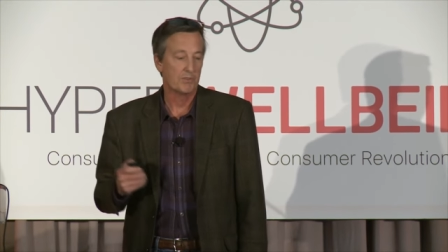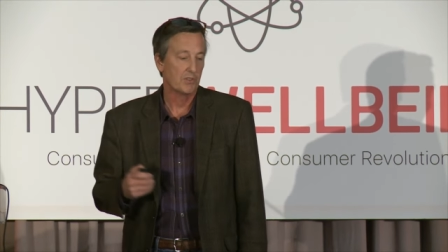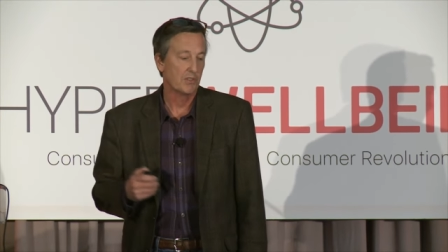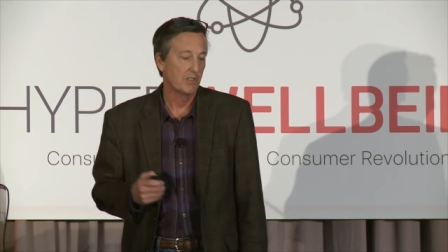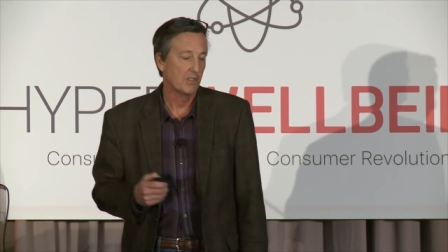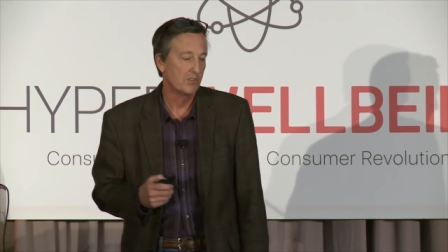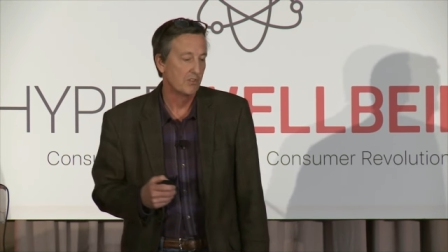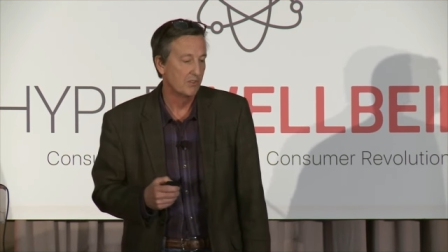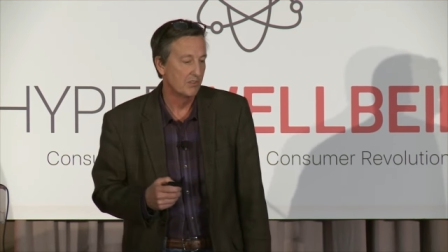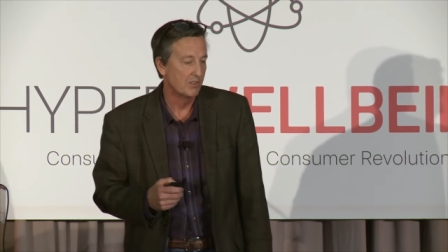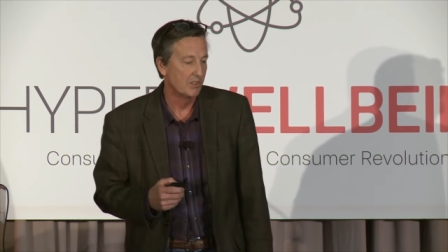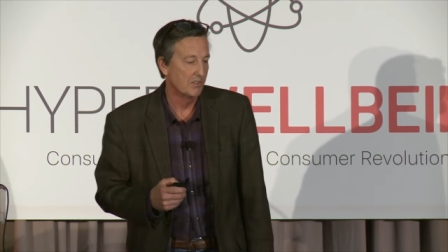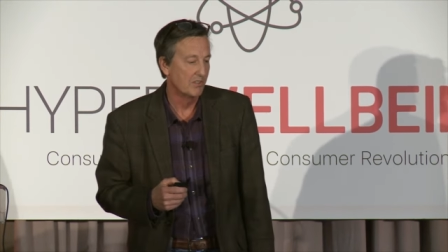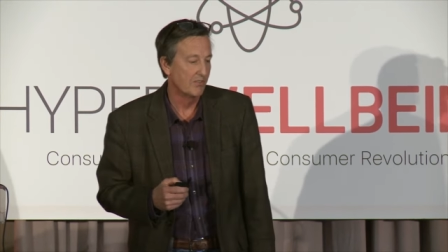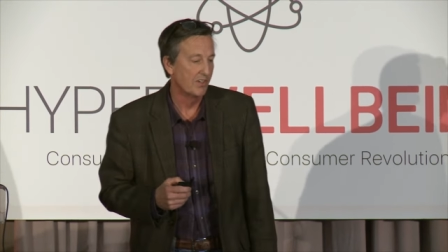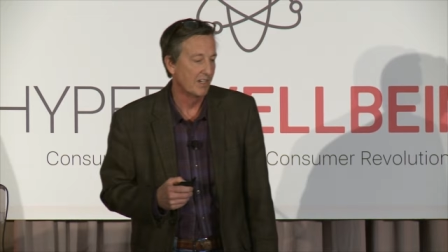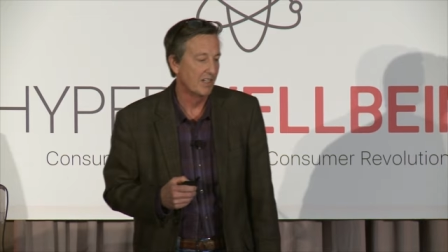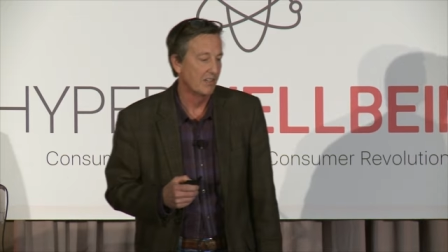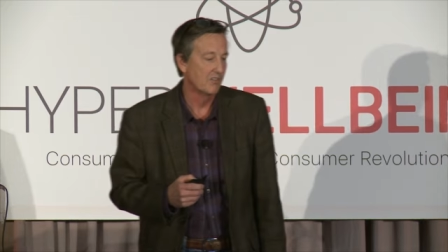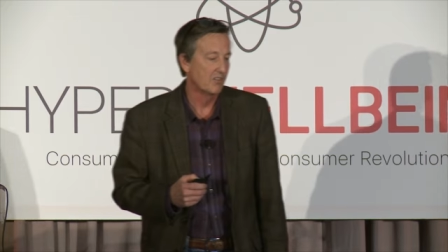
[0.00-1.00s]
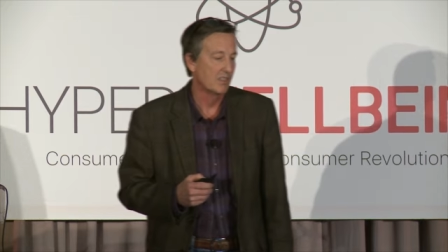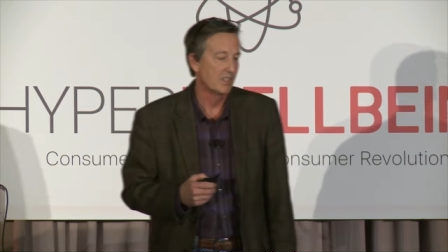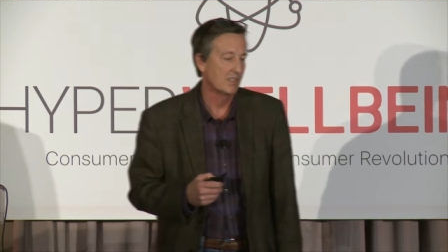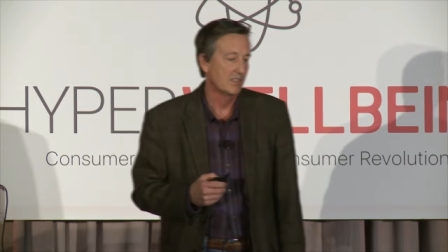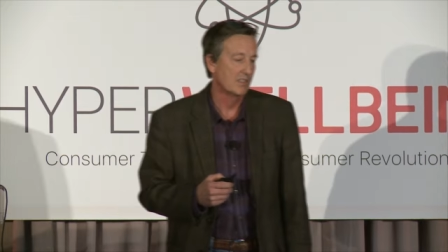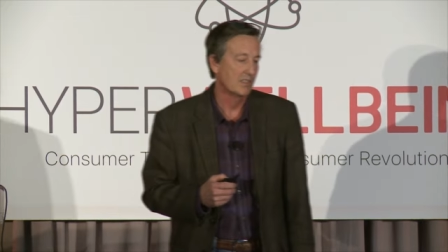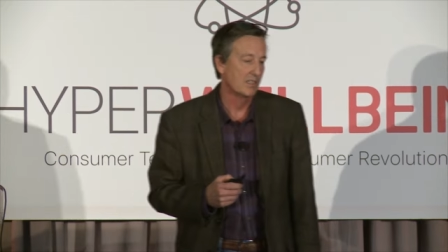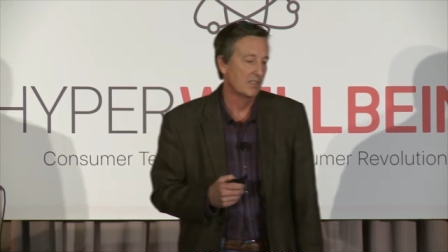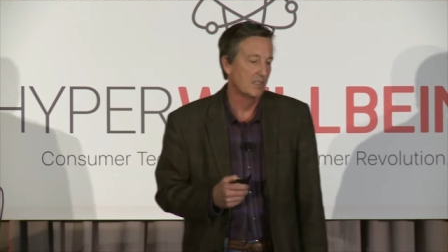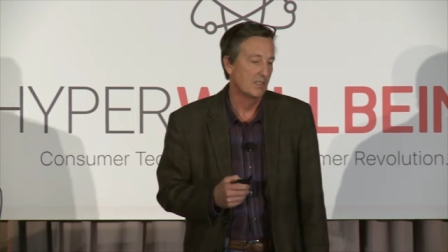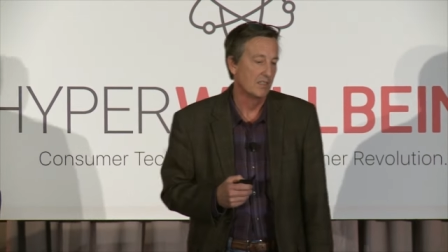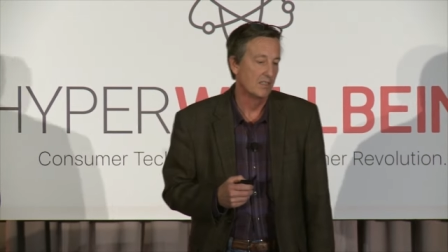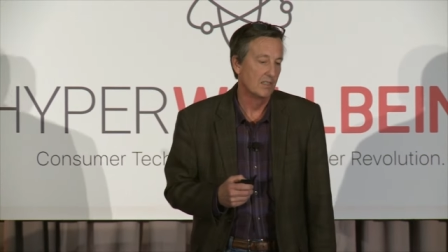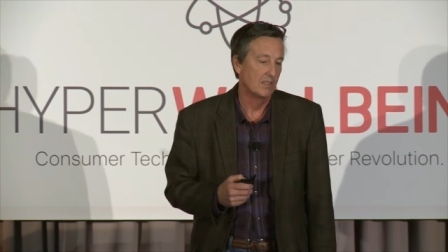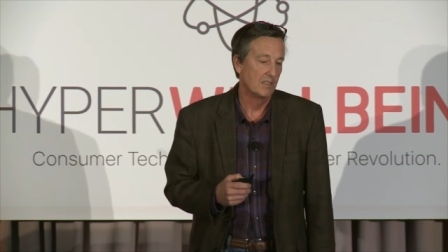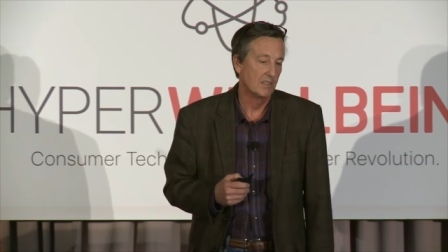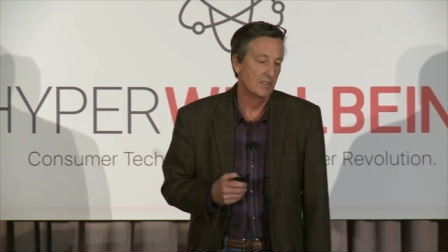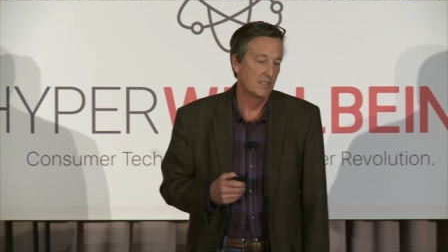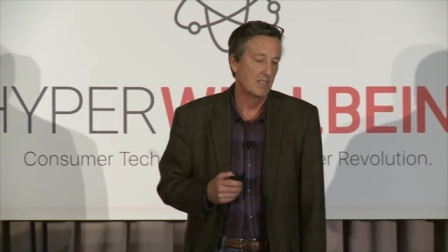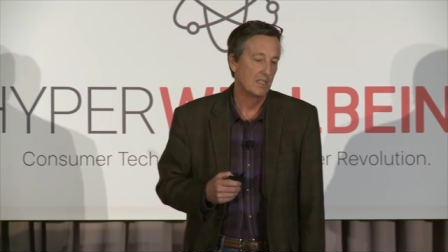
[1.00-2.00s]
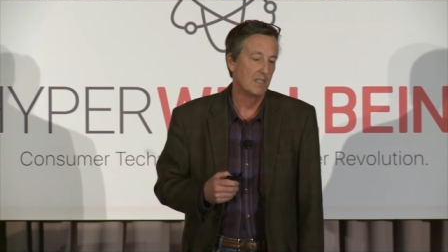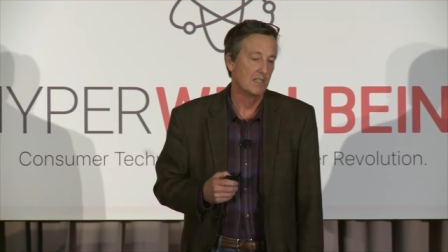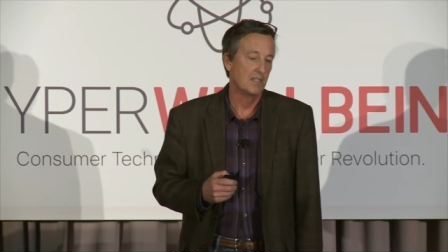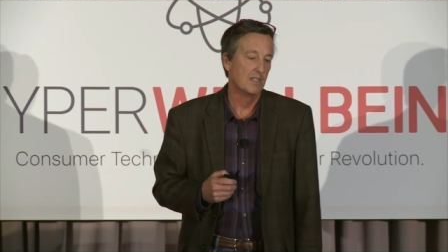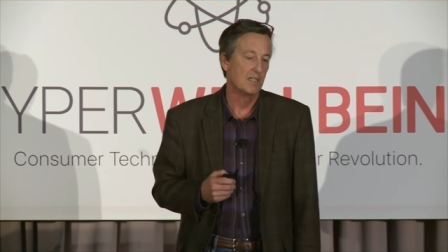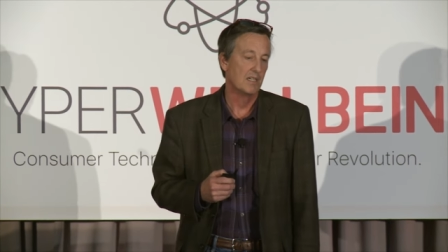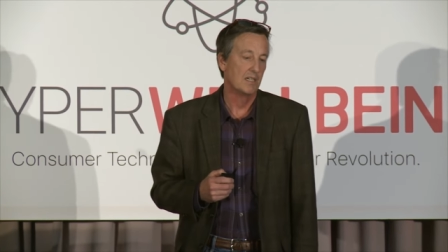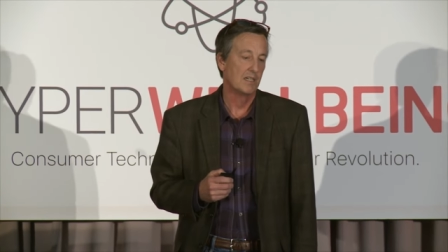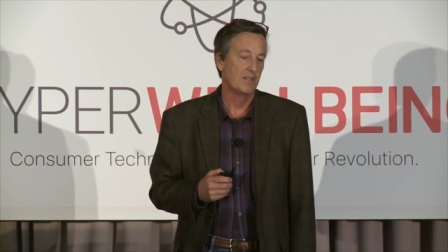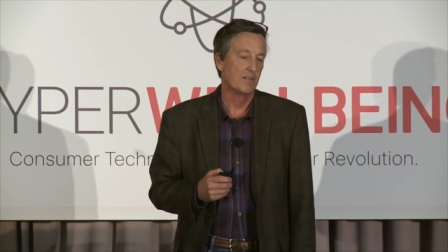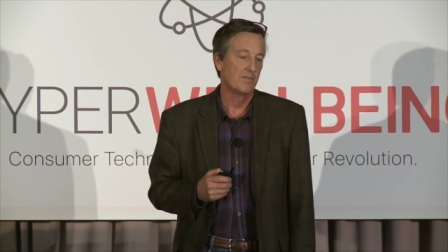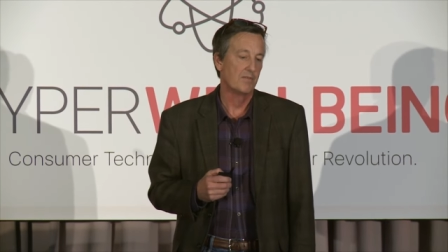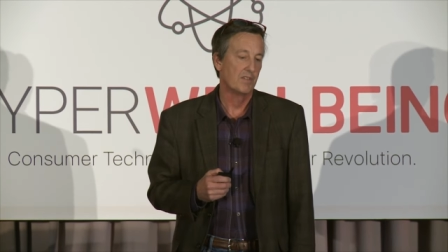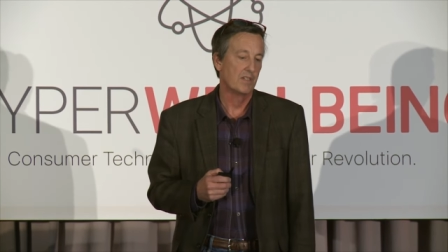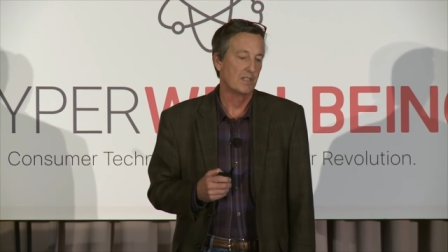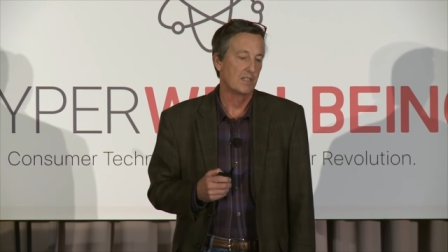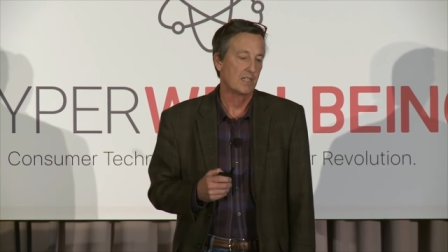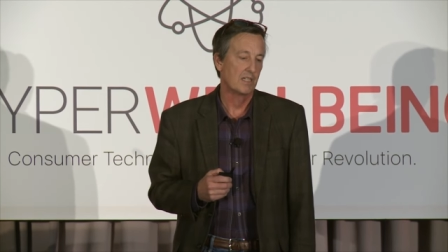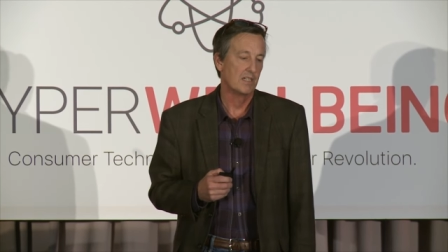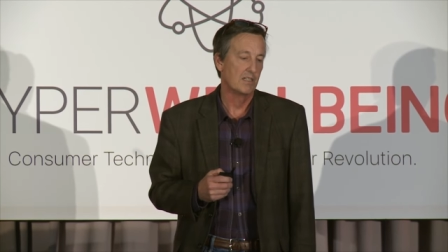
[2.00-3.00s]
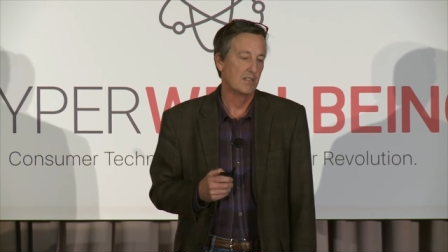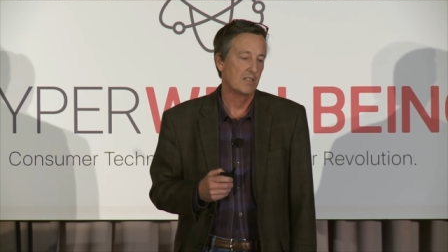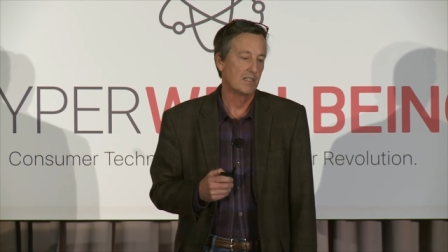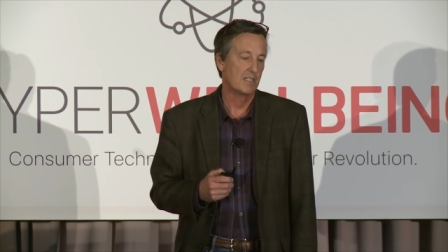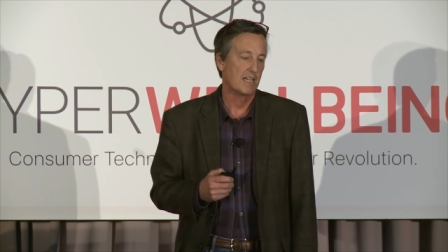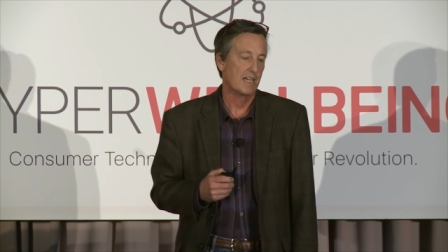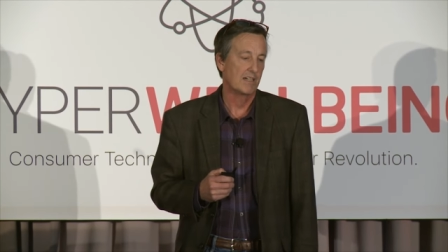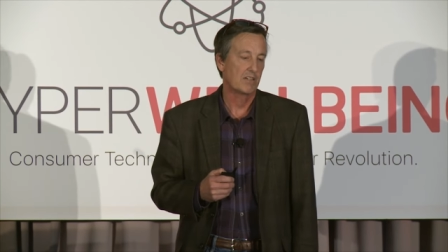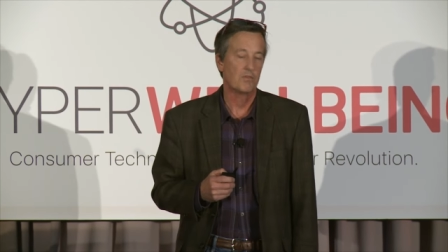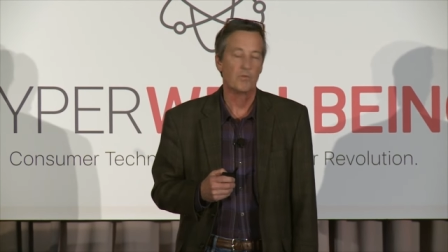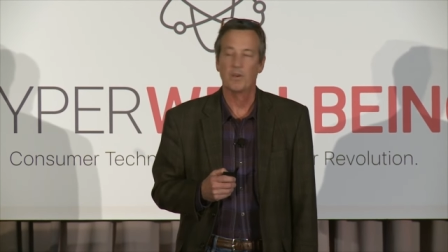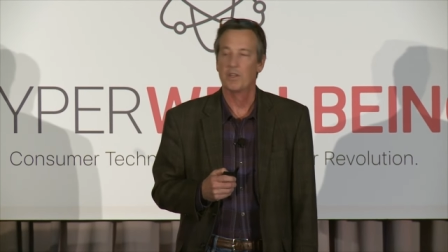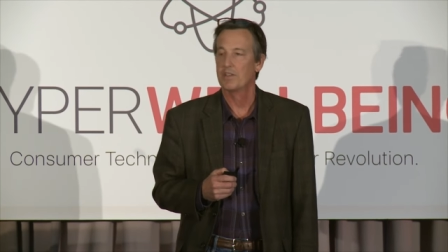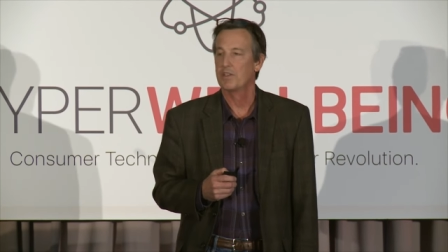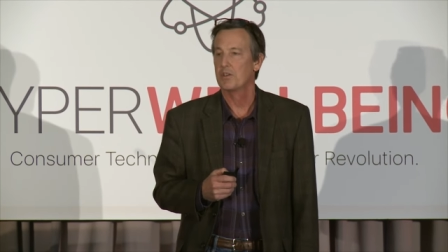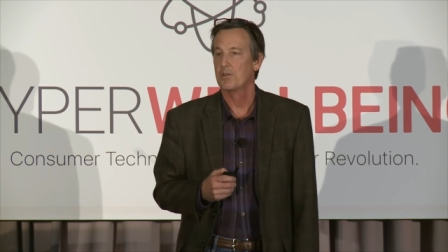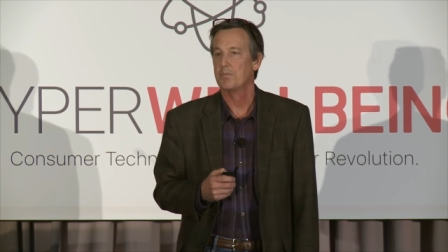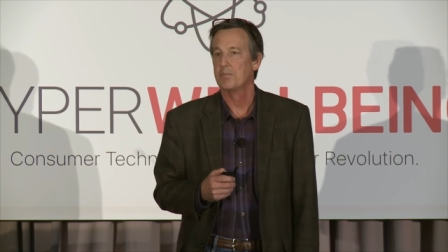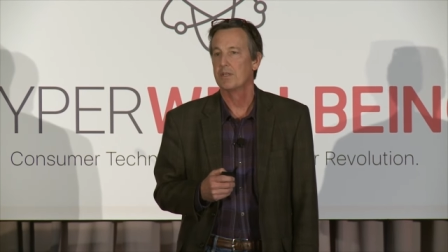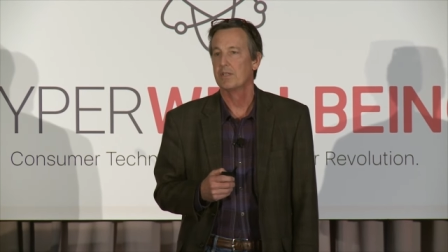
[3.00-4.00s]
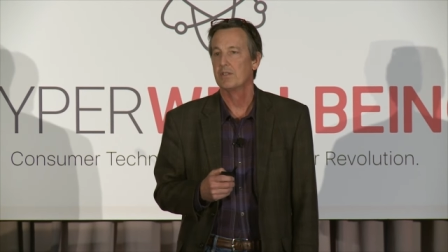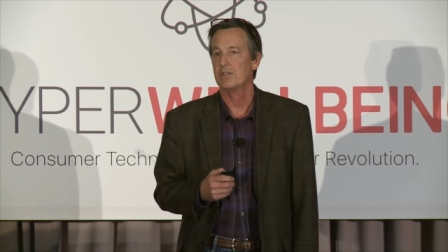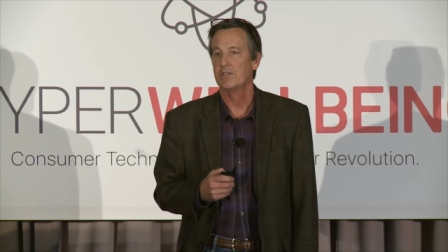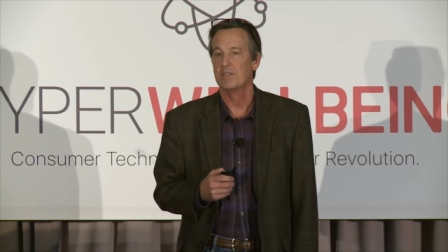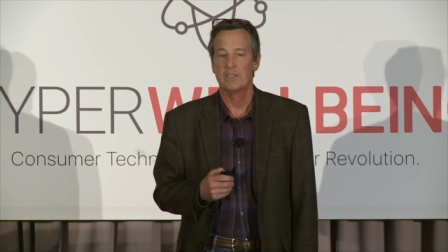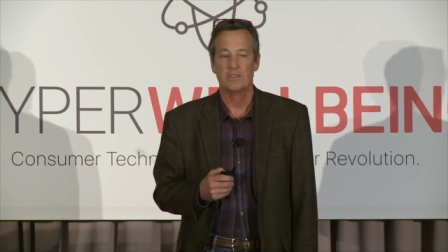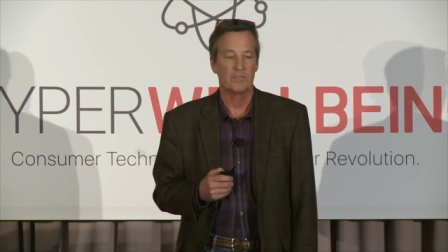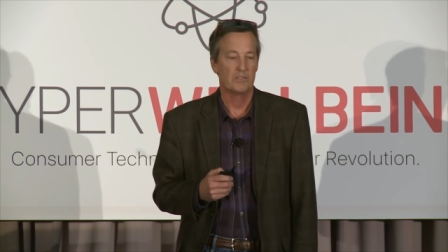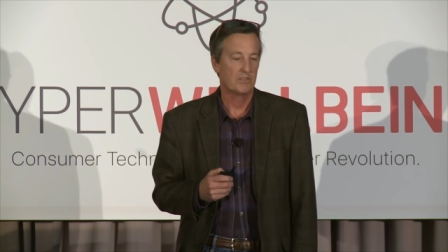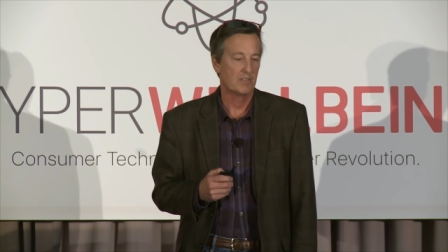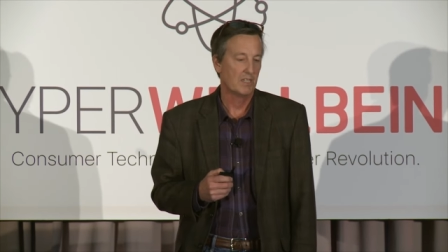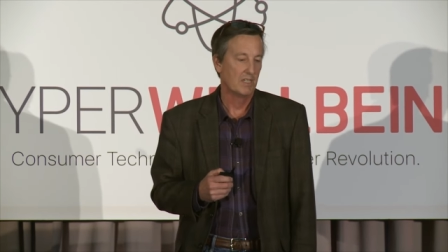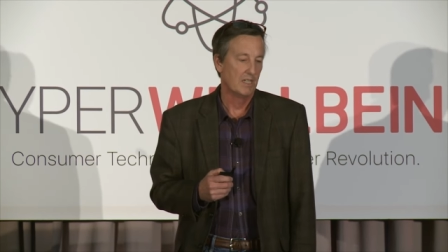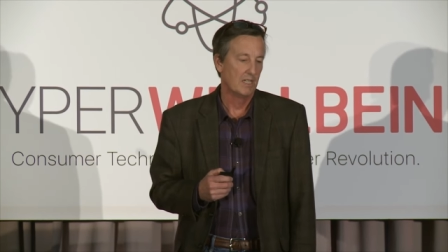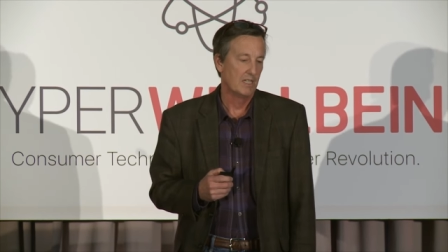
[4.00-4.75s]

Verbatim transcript: So this is a device that can, uh, can, uh, can detect whether your pill is